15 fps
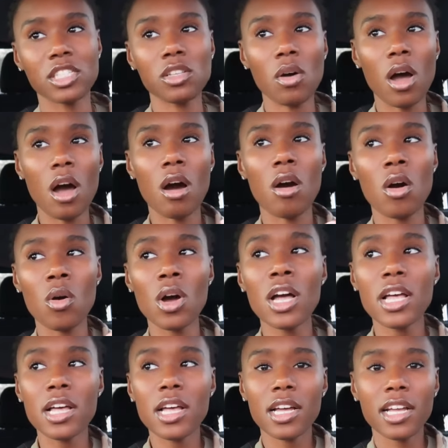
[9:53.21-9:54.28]
So I'll
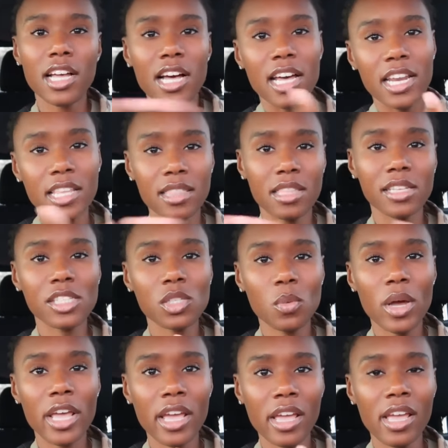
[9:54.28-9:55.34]
cut it this
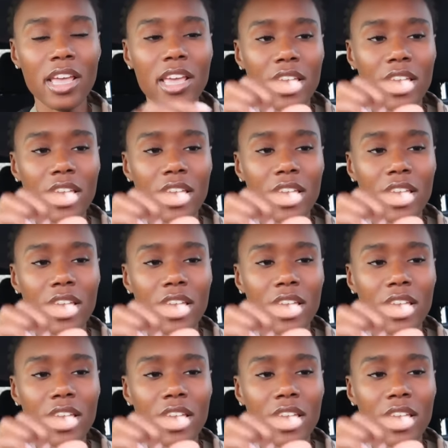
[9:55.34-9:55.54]
way